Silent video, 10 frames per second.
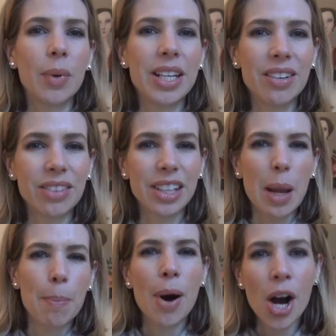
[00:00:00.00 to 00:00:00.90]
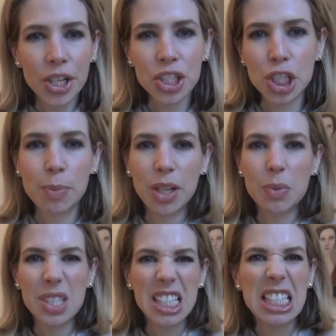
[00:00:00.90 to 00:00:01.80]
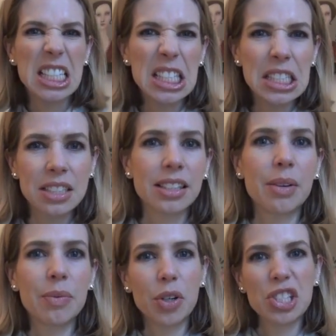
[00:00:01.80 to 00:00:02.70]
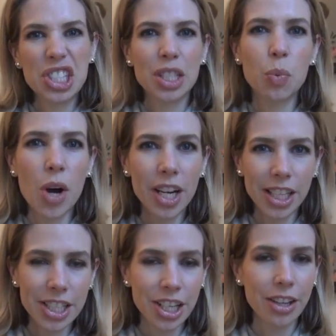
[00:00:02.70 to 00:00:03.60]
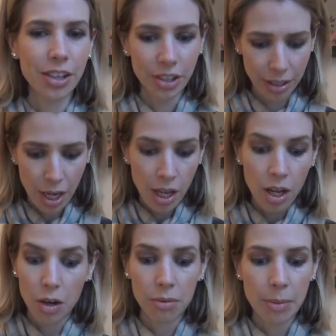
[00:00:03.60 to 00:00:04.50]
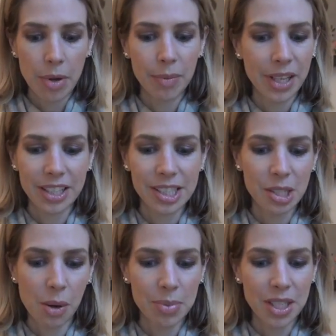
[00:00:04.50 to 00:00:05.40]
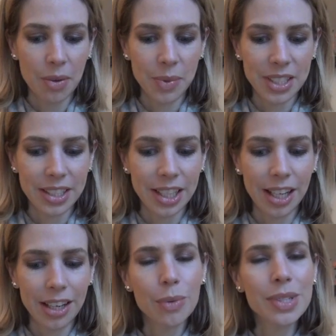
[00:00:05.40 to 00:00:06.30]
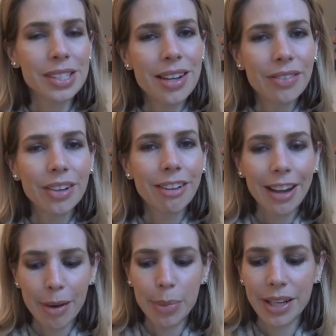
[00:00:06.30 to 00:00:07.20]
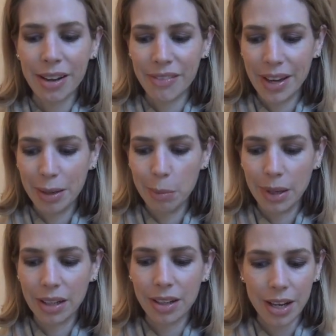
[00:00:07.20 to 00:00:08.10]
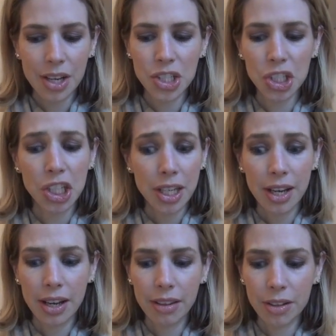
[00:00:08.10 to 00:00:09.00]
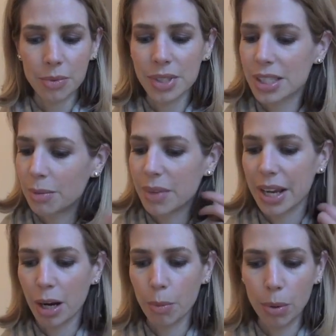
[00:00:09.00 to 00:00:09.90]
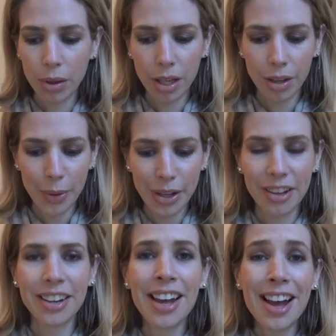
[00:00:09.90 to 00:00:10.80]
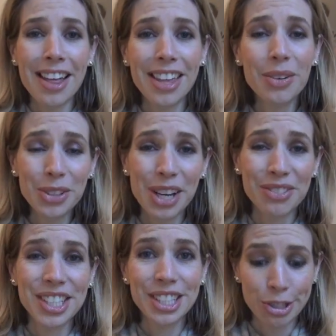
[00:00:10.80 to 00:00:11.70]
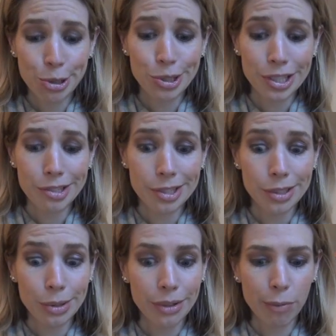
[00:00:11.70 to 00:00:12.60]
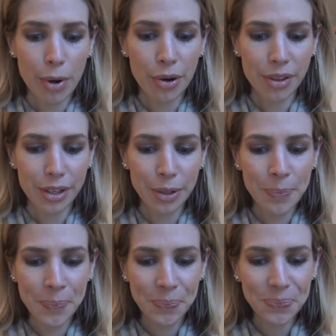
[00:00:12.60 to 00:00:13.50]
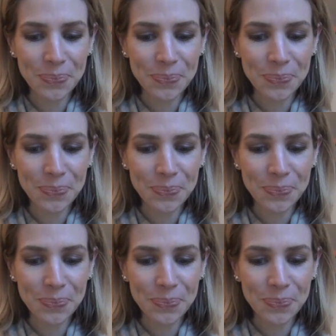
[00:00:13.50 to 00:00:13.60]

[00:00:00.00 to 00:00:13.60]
We never like punched, but it was like, or just swatting each other. And oh, my mom would get so upset when we did that. It was never like a big event, but occasionally, yeah, there was some like hair pulling going on. I think when you have sisters, that's just sort of part of the deal.